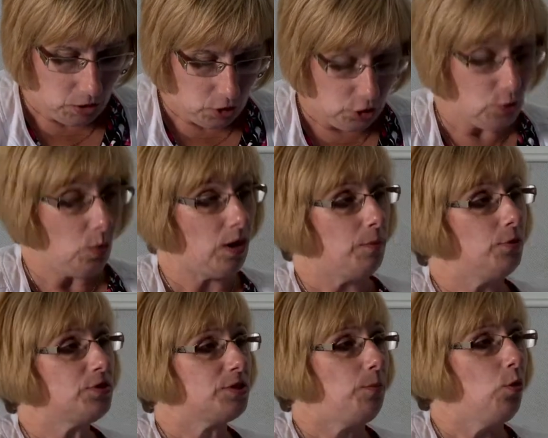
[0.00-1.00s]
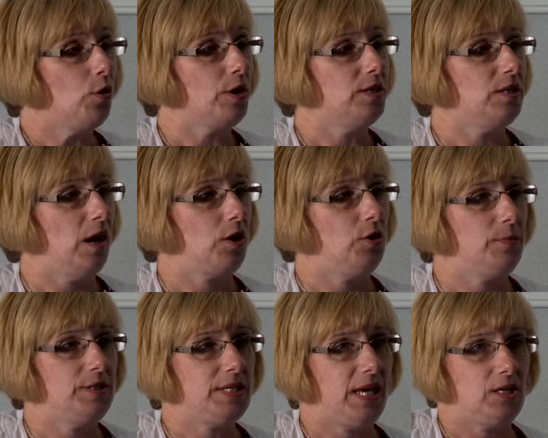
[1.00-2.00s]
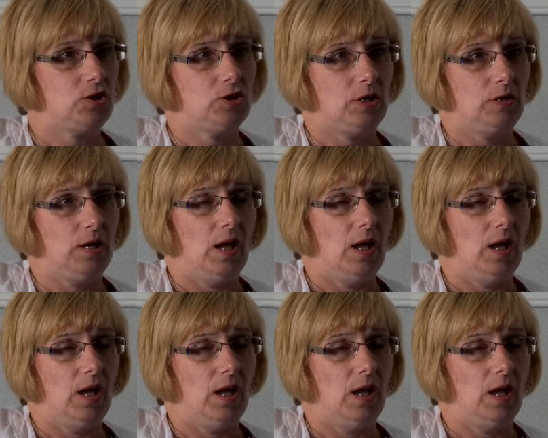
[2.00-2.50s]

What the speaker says: you want to put supporting documentation.